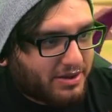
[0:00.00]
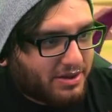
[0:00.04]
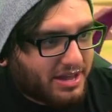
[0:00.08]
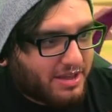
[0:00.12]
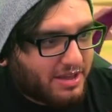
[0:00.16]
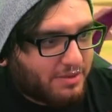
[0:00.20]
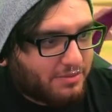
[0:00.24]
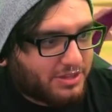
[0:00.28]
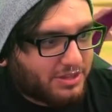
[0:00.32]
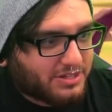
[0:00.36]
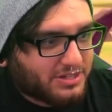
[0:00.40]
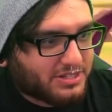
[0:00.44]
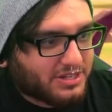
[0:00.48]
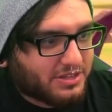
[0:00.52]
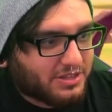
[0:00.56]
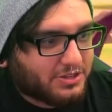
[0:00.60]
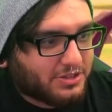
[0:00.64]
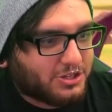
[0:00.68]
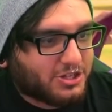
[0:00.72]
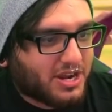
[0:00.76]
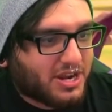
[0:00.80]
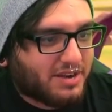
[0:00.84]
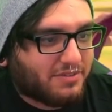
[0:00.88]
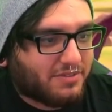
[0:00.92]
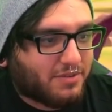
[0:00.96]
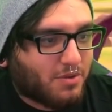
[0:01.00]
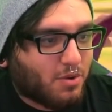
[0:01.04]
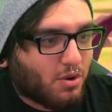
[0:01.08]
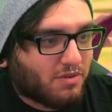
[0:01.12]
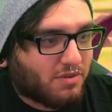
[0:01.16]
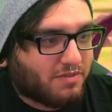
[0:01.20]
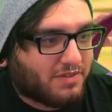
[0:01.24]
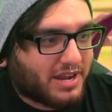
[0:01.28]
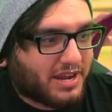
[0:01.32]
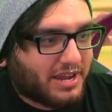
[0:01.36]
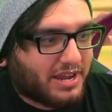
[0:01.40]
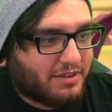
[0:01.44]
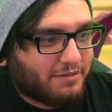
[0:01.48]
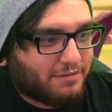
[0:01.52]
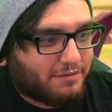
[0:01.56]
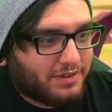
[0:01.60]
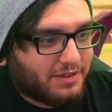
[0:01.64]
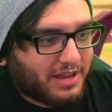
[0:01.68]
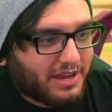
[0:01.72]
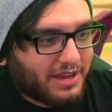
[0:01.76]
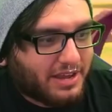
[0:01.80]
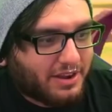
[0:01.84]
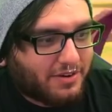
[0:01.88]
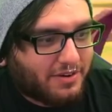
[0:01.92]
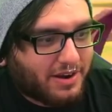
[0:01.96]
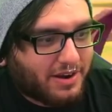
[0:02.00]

Okay, well, there's another shot of Corviknight flying